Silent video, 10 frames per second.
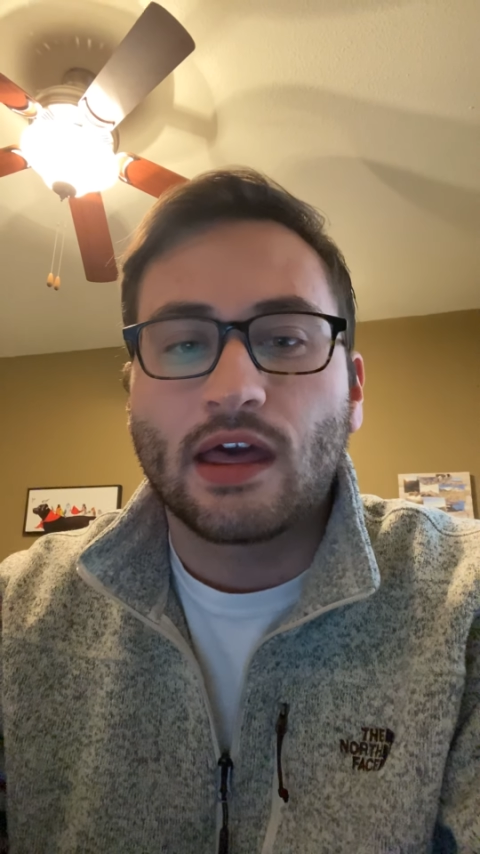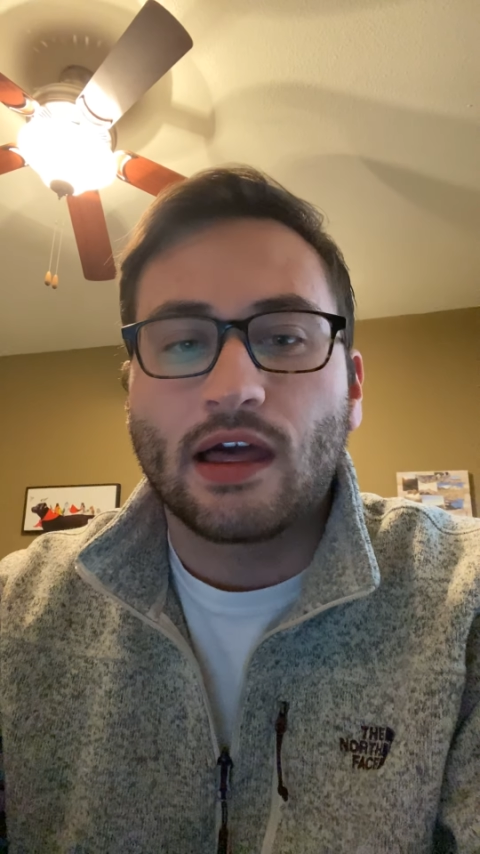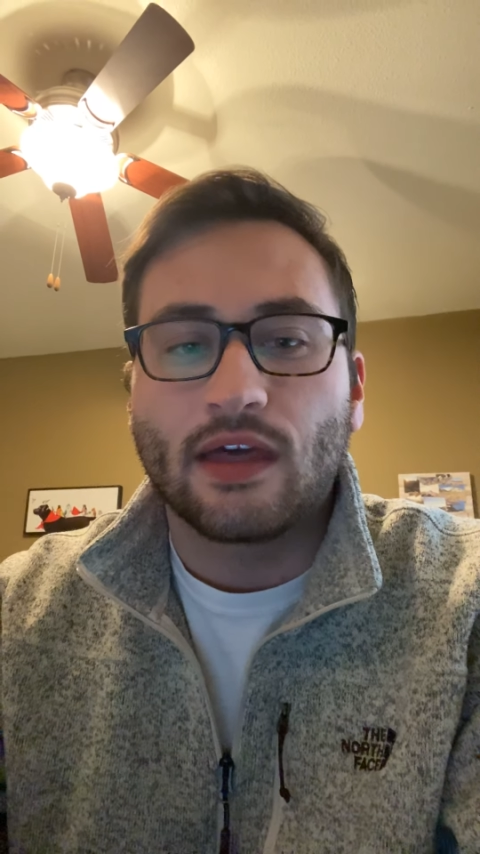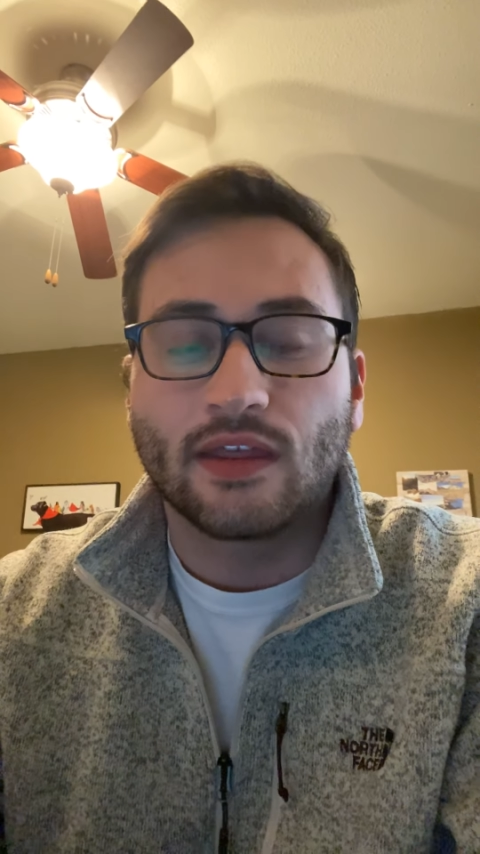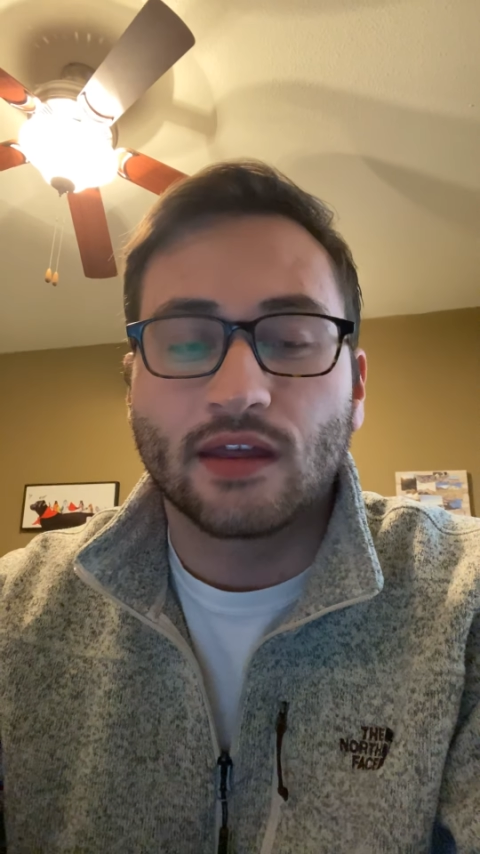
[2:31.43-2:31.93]

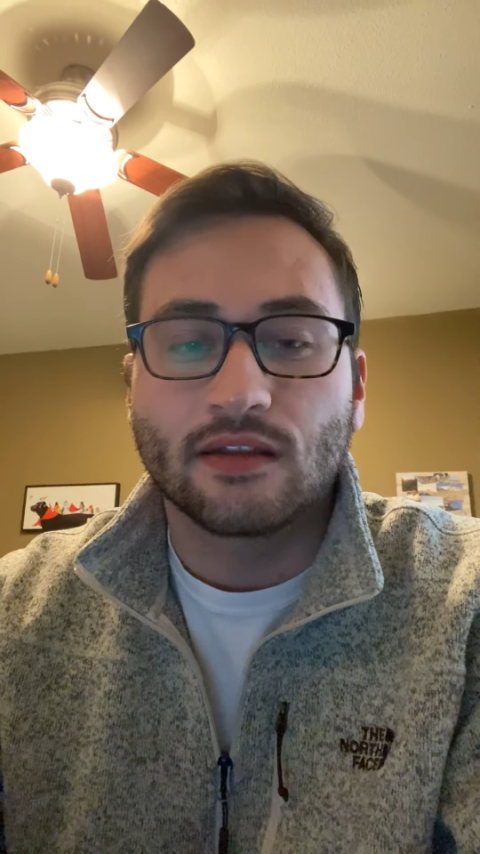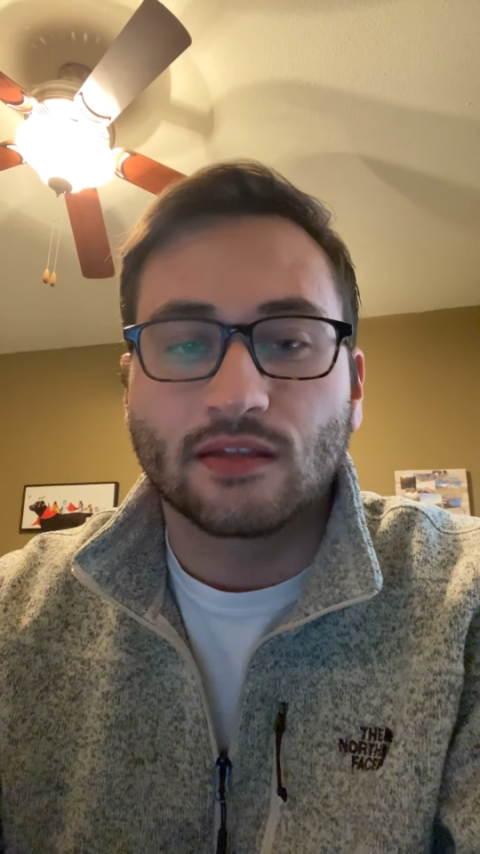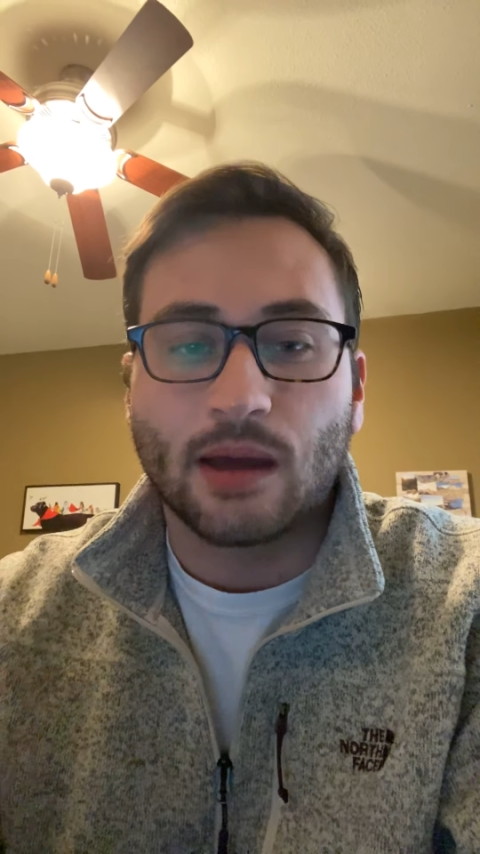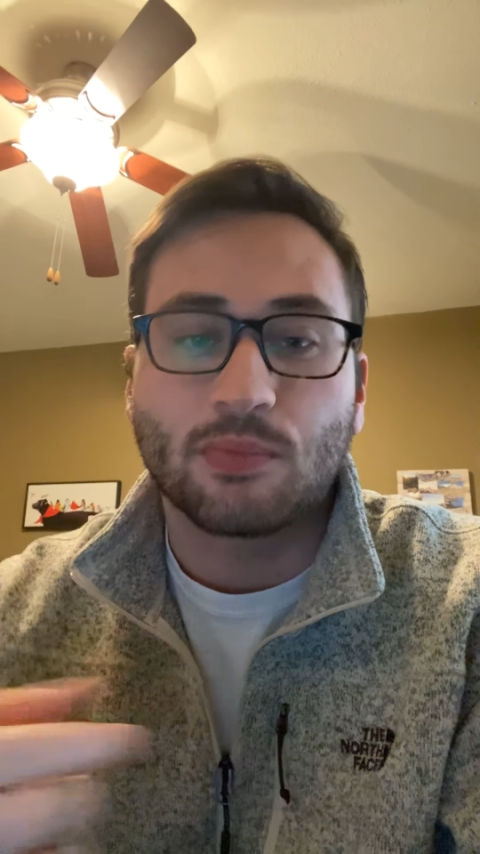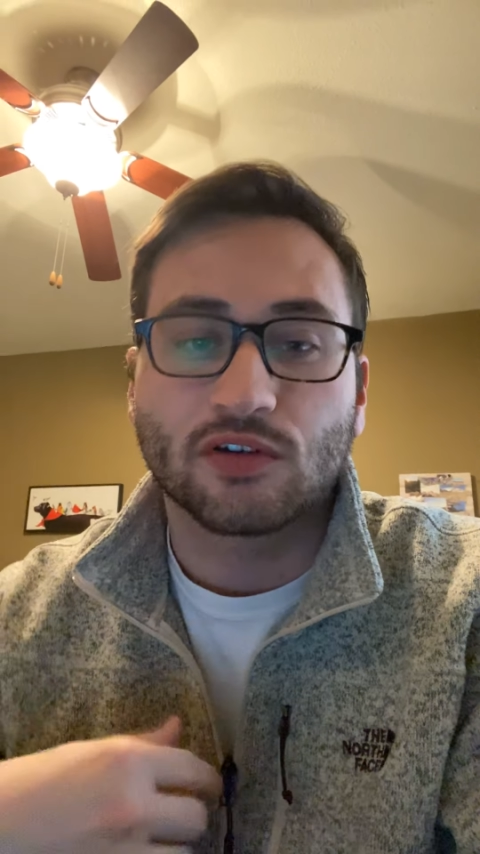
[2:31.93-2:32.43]
and
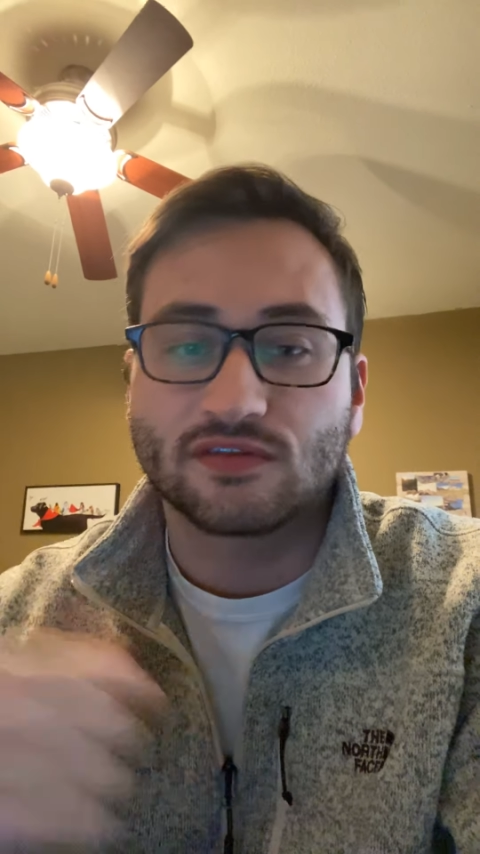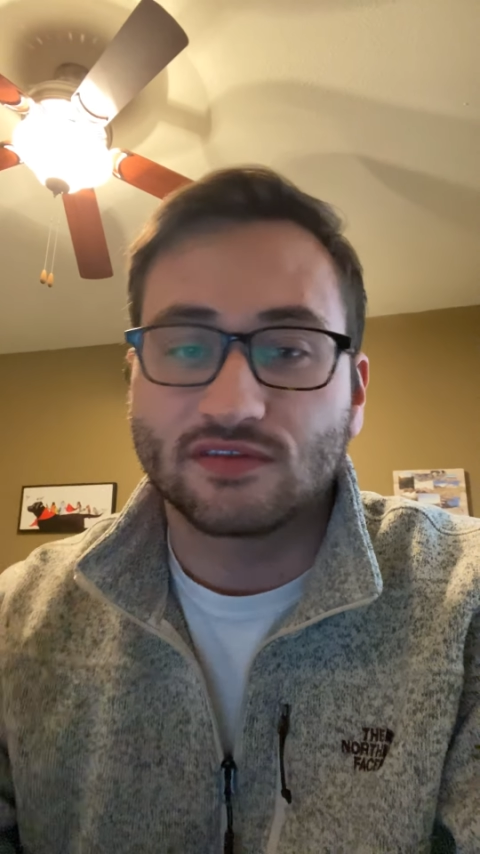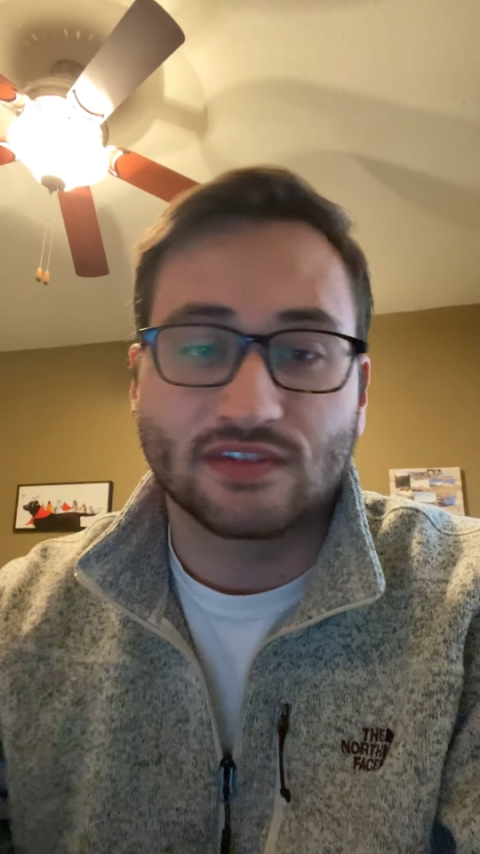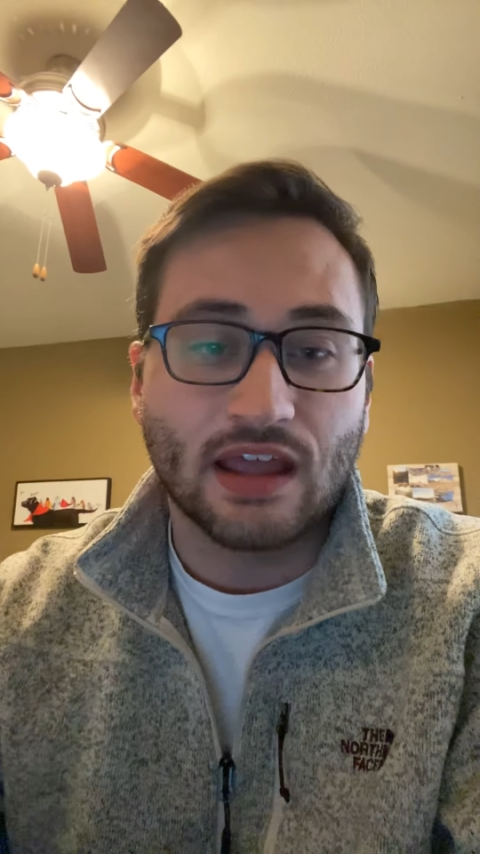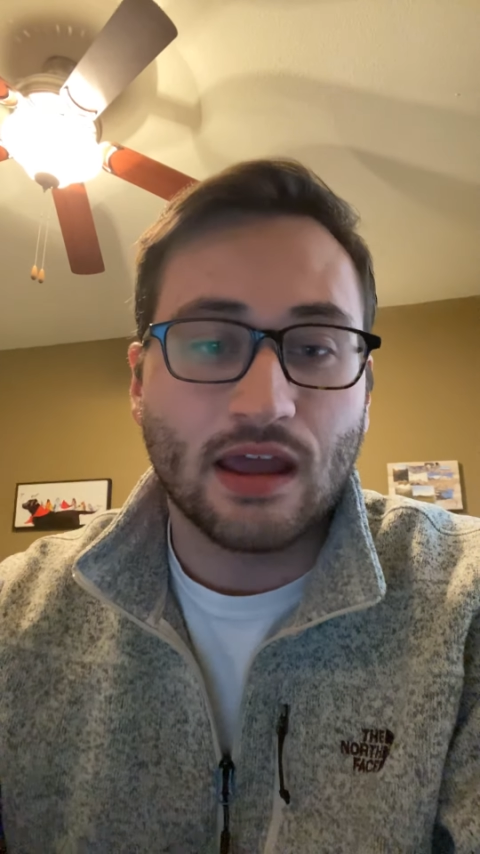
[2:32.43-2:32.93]
then that
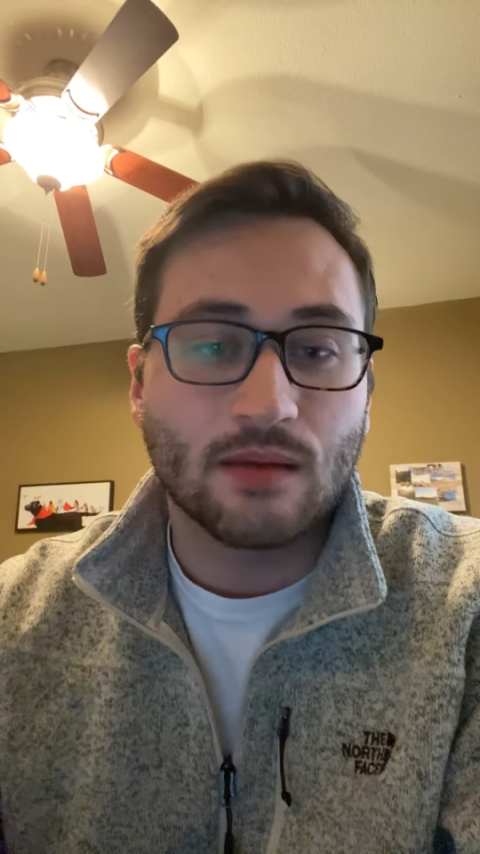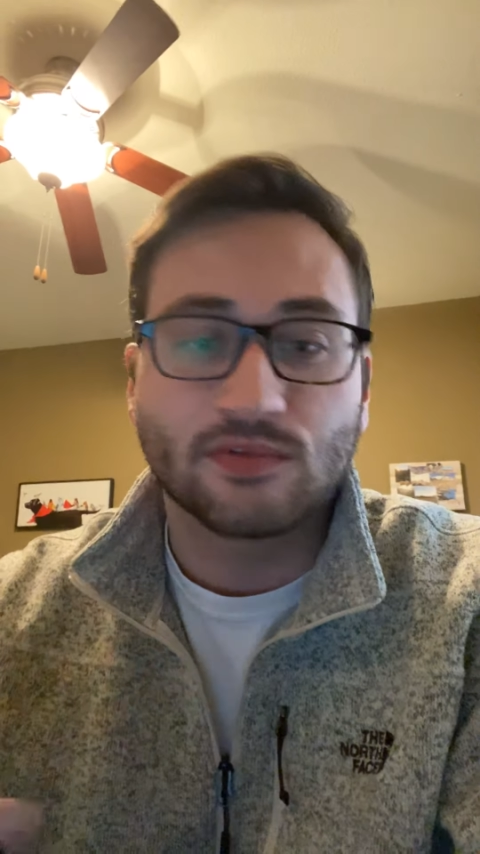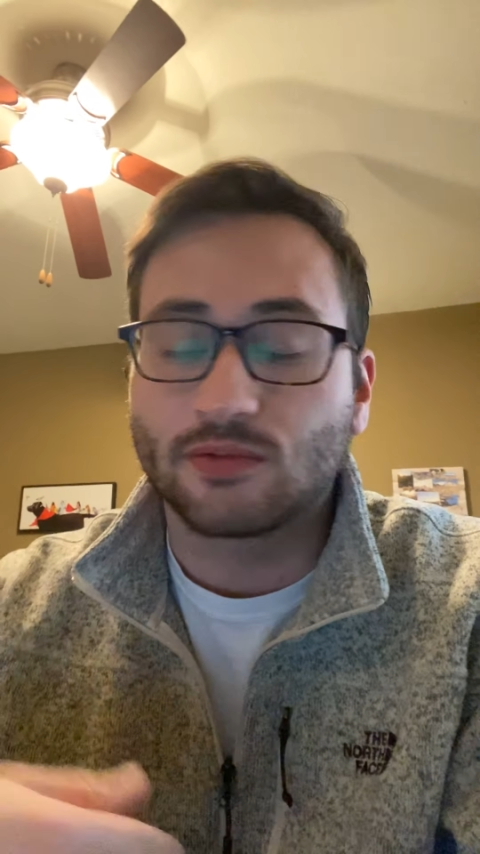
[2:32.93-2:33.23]
person's name.